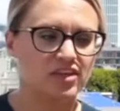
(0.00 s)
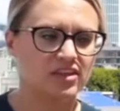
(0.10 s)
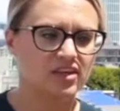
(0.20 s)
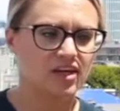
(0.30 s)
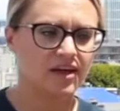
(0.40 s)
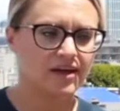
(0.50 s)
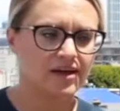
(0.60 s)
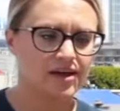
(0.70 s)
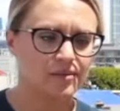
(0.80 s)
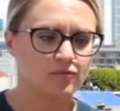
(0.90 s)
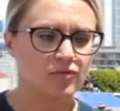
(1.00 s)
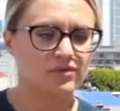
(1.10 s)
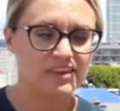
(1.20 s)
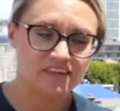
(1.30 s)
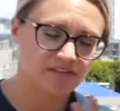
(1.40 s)

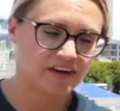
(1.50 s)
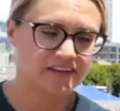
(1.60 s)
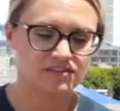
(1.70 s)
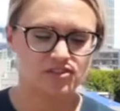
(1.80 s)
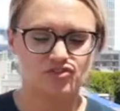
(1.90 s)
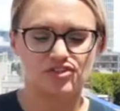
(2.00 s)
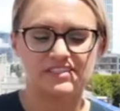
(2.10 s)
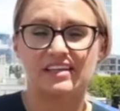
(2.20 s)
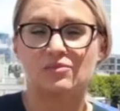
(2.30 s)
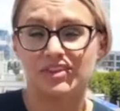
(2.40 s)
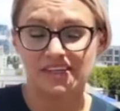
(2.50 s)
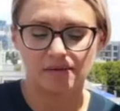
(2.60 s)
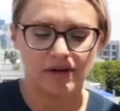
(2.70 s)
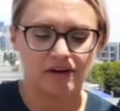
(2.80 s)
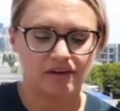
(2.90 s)
these various industries and within
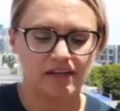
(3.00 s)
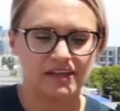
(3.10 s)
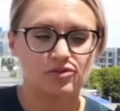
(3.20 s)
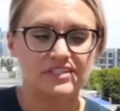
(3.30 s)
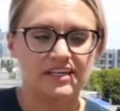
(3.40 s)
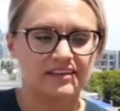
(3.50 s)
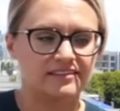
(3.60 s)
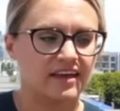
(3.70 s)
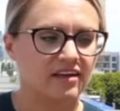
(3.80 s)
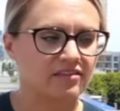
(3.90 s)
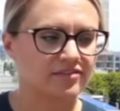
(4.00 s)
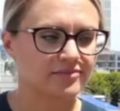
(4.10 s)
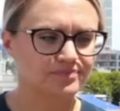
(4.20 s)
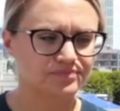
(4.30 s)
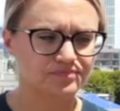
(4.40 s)
apparel and retail itself.
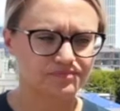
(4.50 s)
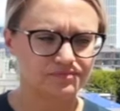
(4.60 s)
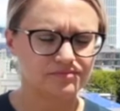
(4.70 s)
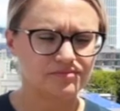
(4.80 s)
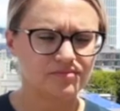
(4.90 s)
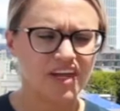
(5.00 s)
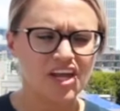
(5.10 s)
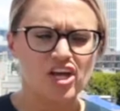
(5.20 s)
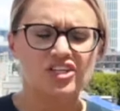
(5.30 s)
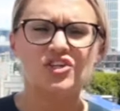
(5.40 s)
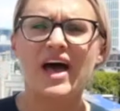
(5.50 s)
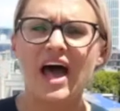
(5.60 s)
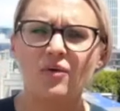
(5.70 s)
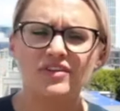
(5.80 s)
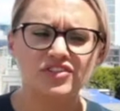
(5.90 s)
So
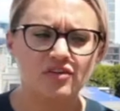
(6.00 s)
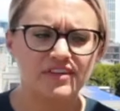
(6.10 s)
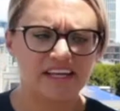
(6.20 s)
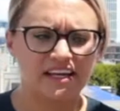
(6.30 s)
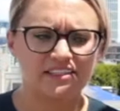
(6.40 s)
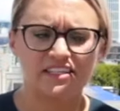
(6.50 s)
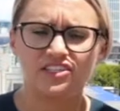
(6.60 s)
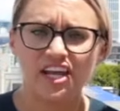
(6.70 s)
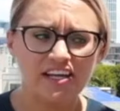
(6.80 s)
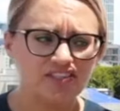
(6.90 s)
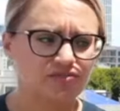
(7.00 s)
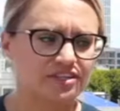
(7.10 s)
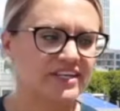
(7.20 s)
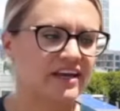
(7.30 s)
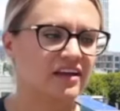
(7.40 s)
how is COVID-19 changing
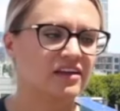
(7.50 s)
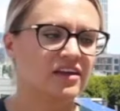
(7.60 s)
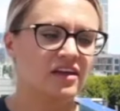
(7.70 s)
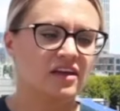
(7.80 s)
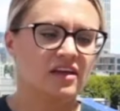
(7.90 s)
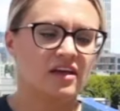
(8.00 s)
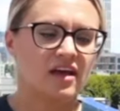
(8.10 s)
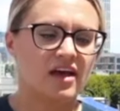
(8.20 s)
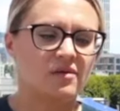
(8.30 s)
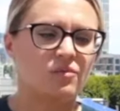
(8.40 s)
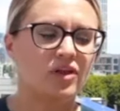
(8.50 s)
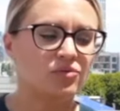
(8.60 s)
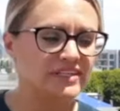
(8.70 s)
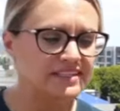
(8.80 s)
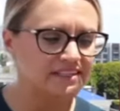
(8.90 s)
retail? Well, a
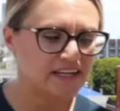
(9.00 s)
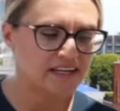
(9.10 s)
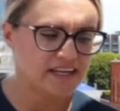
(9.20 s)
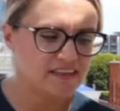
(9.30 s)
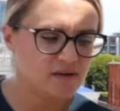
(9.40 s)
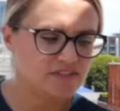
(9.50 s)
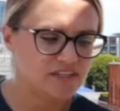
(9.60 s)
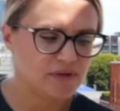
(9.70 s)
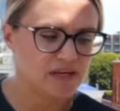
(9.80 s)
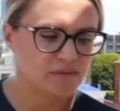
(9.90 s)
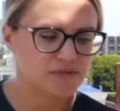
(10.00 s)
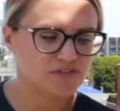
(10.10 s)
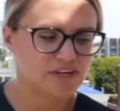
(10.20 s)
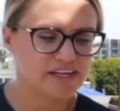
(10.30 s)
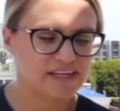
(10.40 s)
recent study that was done by
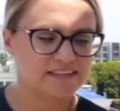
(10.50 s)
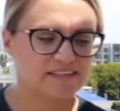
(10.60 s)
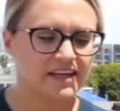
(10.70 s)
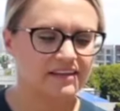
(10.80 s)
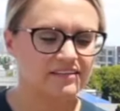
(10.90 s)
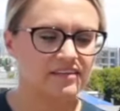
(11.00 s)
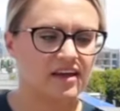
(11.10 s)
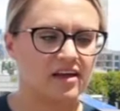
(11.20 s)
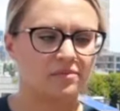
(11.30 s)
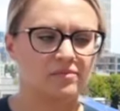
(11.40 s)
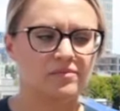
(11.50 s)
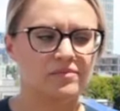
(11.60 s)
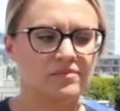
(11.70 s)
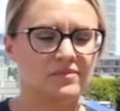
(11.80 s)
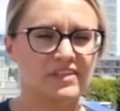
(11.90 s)
BizRate Insights
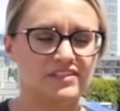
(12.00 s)
this